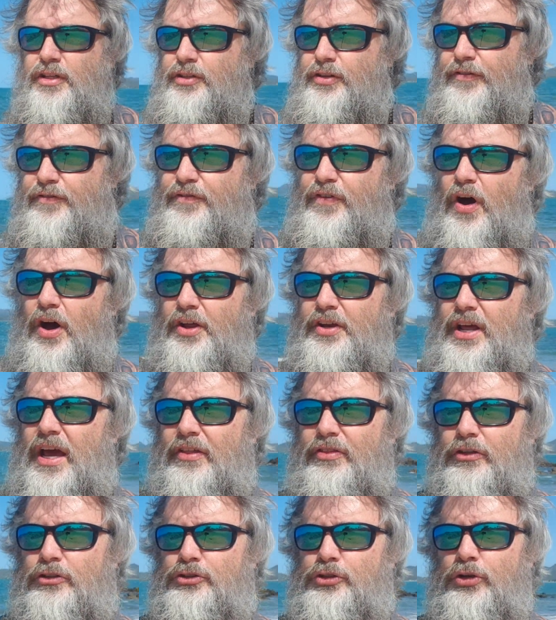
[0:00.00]
to find
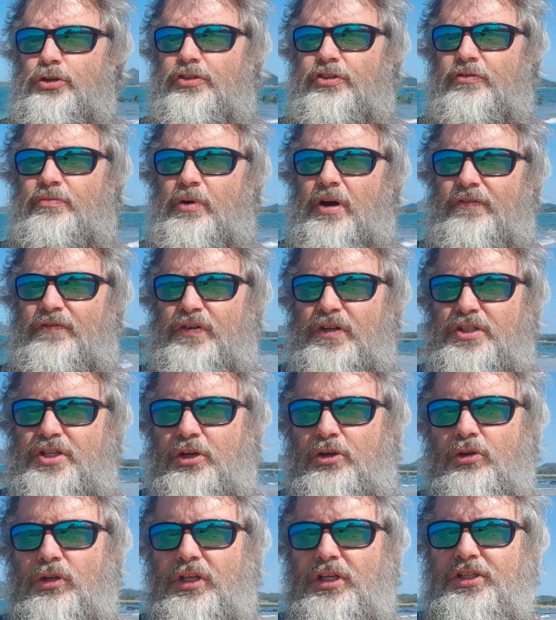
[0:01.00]
out the truth of my
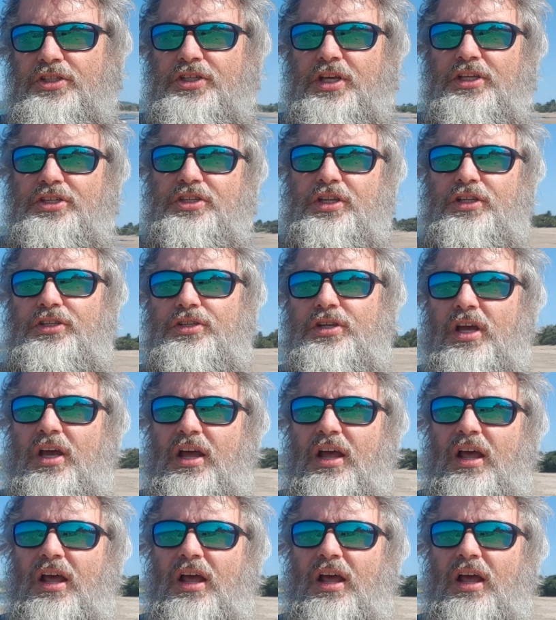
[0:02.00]
physical existence,